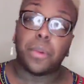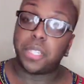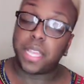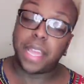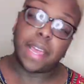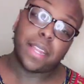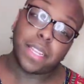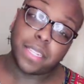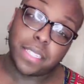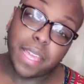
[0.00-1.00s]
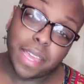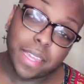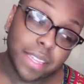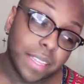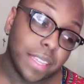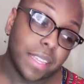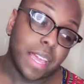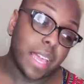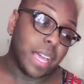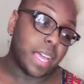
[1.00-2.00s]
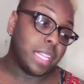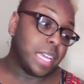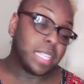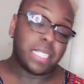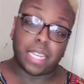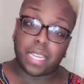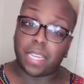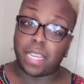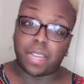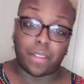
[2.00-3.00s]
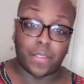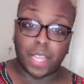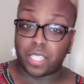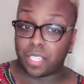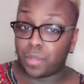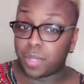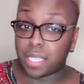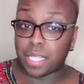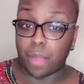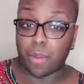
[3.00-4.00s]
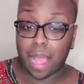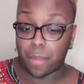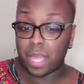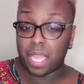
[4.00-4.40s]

Porsha ain't had nothing to say. And Aunt Liz, in her confession, she was just like, well, I